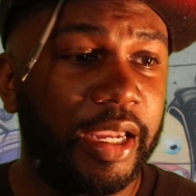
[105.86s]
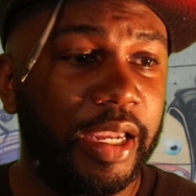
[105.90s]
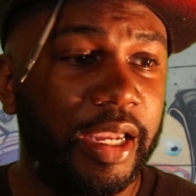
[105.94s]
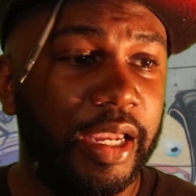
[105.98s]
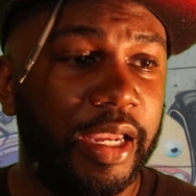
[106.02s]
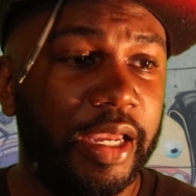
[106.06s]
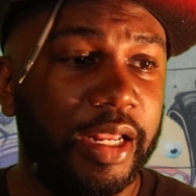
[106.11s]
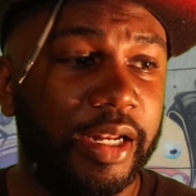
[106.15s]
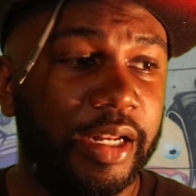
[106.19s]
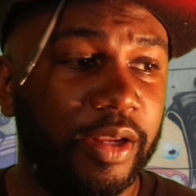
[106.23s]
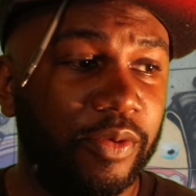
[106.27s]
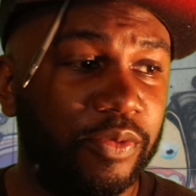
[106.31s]

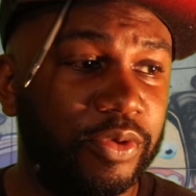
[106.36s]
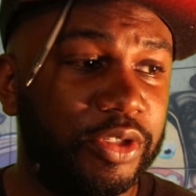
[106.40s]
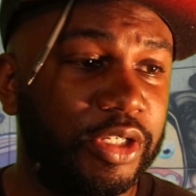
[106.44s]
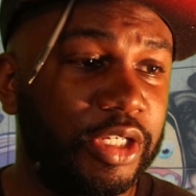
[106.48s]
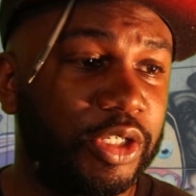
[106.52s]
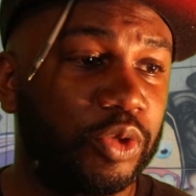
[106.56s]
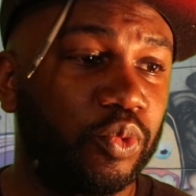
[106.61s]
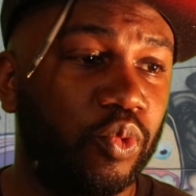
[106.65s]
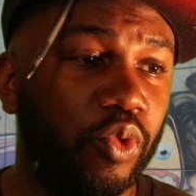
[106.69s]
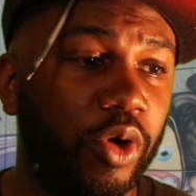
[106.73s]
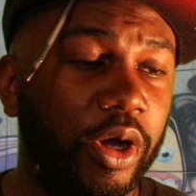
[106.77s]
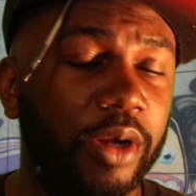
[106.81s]
and there was
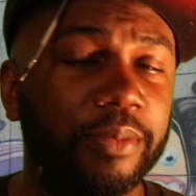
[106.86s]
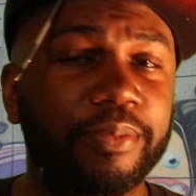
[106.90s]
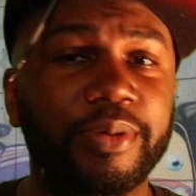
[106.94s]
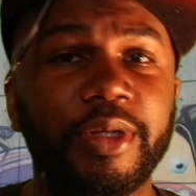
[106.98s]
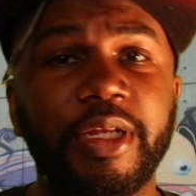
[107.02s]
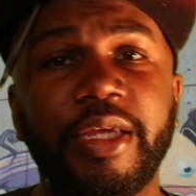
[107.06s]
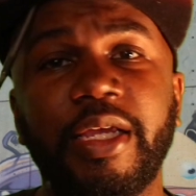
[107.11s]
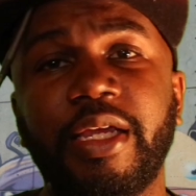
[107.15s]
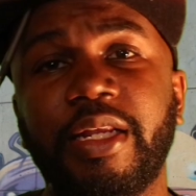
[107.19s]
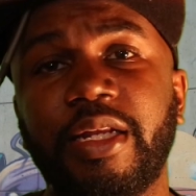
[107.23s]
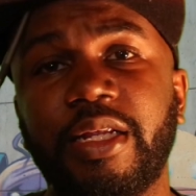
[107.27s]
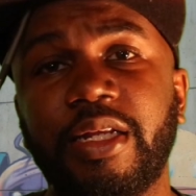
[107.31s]
just one
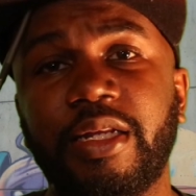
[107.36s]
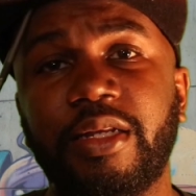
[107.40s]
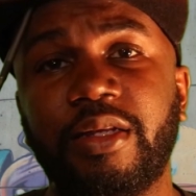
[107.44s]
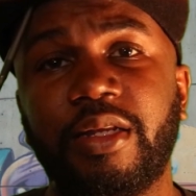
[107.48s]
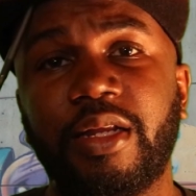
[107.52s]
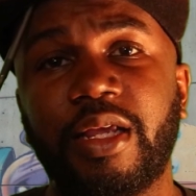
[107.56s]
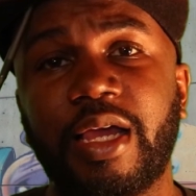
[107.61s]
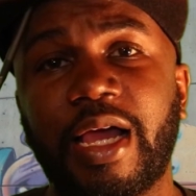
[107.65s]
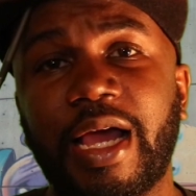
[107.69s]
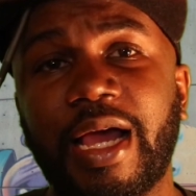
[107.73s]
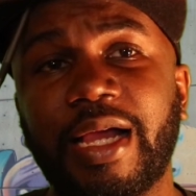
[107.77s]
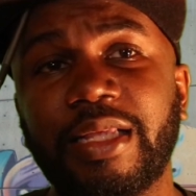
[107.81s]
playing, and
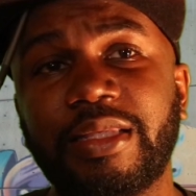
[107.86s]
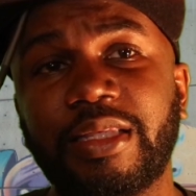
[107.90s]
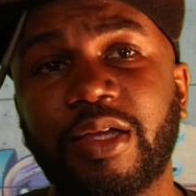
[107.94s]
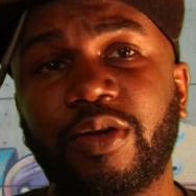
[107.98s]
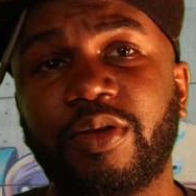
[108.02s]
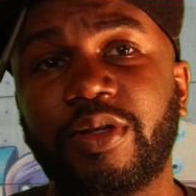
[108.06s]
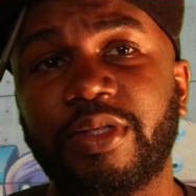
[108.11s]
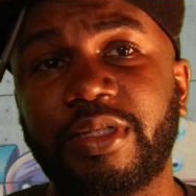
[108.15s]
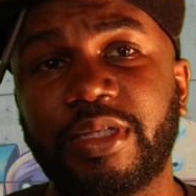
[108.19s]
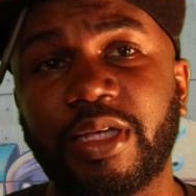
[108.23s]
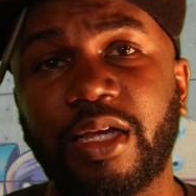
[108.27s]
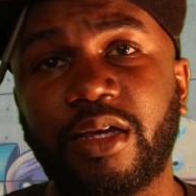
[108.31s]
I
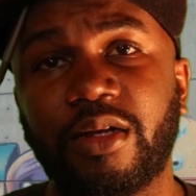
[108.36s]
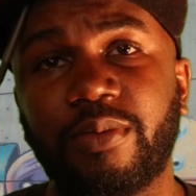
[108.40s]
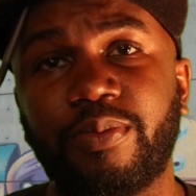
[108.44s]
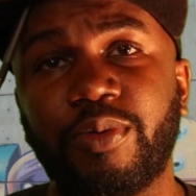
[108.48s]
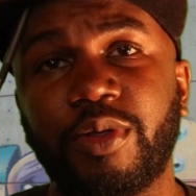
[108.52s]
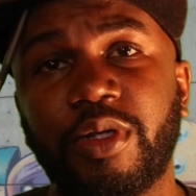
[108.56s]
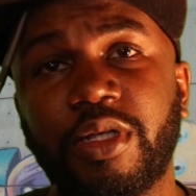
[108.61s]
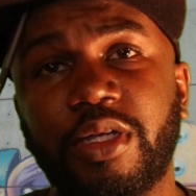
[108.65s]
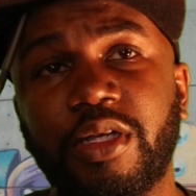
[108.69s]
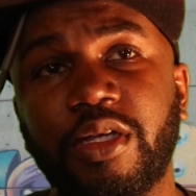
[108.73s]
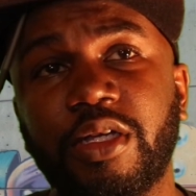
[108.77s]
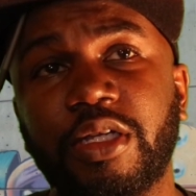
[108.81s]
thought it sounded
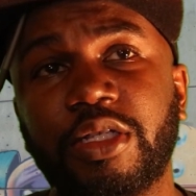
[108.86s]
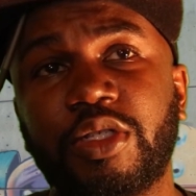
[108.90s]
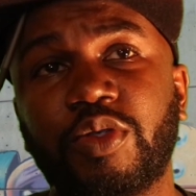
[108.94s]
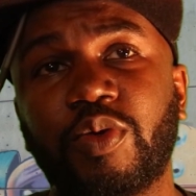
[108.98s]
pretty good.